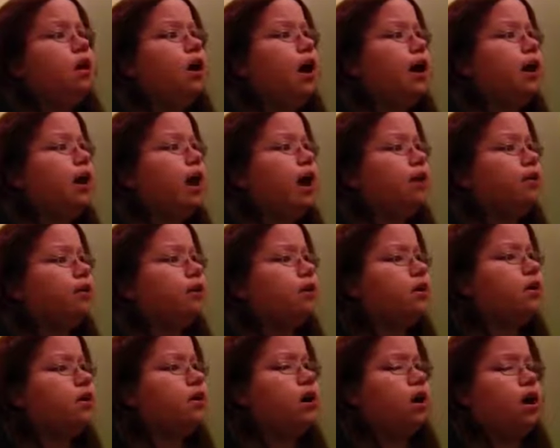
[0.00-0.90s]
I got
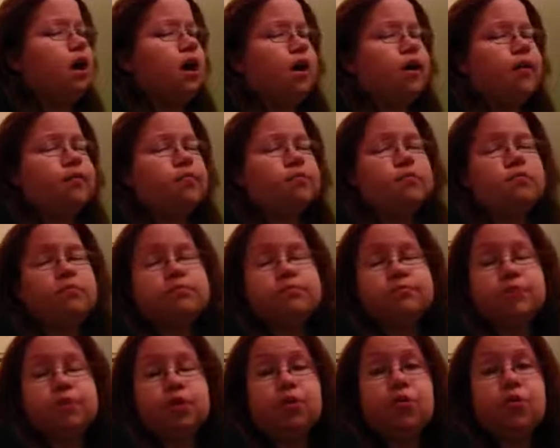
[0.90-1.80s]
the
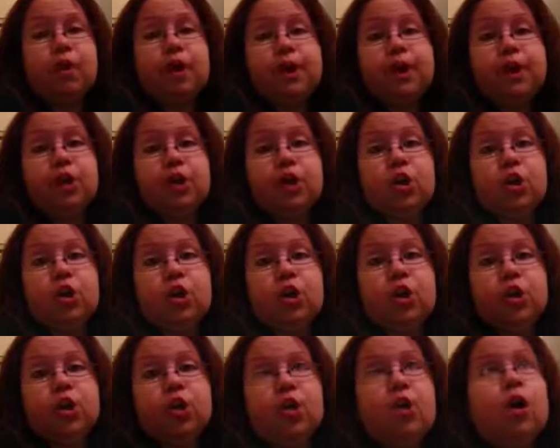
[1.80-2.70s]

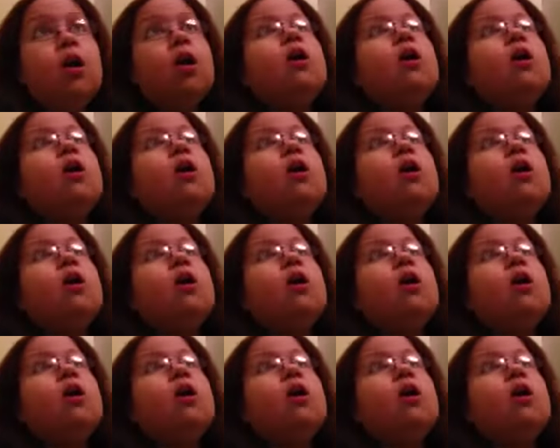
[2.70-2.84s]
Quaker